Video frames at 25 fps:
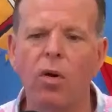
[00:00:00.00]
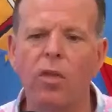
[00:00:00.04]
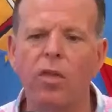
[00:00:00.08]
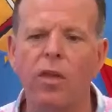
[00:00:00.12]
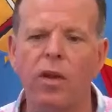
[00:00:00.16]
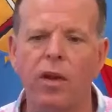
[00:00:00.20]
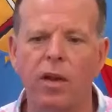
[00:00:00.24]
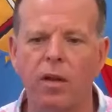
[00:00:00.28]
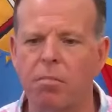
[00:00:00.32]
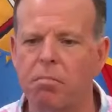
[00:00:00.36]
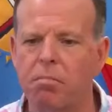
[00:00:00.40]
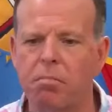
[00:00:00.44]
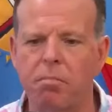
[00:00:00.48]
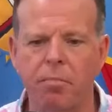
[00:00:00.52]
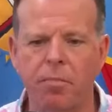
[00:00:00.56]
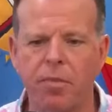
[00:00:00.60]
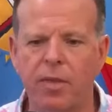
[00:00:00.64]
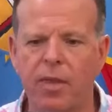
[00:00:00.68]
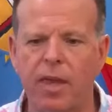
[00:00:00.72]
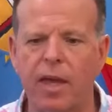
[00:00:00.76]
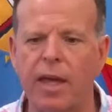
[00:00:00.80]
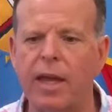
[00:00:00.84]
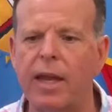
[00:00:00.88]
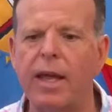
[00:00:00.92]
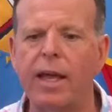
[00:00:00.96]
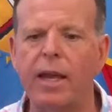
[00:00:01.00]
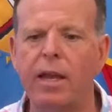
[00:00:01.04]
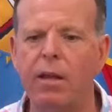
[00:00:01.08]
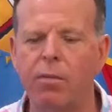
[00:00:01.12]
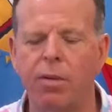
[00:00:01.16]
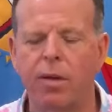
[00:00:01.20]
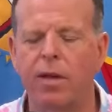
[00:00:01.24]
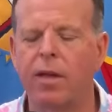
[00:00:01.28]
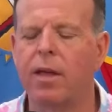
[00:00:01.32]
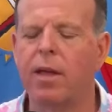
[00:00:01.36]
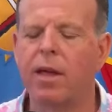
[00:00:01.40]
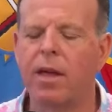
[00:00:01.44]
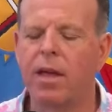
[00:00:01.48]
than a Canadian.
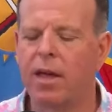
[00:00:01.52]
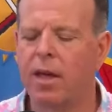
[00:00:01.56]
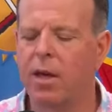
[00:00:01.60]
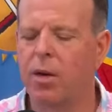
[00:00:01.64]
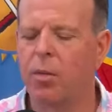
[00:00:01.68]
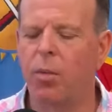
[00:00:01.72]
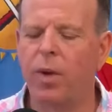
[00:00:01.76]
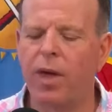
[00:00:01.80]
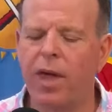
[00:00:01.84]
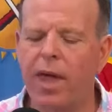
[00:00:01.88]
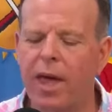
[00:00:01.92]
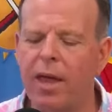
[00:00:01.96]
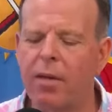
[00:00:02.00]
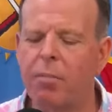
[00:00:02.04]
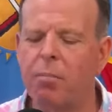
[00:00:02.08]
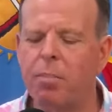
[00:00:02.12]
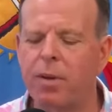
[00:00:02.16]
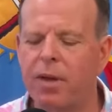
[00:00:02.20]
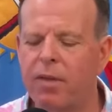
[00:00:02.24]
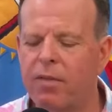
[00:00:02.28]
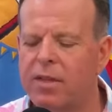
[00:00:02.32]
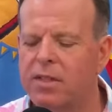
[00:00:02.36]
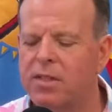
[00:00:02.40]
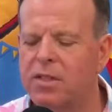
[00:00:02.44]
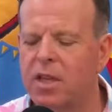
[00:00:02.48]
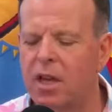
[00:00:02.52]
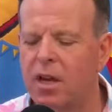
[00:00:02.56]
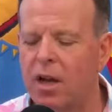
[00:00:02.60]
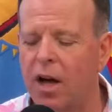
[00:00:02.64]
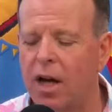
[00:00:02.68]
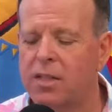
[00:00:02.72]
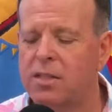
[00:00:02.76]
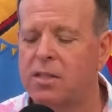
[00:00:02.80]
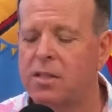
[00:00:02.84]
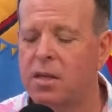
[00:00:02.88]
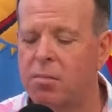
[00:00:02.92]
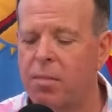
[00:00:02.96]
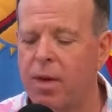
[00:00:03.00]
We can't pin this on
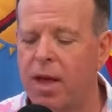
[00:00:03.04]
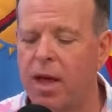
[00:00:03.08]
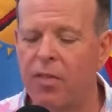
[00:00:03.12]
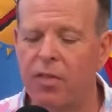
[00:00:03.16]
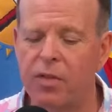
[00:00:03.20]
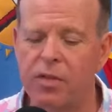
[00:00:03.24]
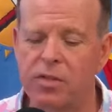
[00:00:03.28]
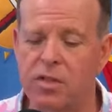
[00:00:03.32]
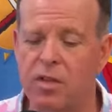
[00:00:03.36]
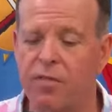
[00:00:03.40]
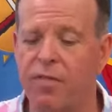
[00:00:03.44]
Austin Matthews,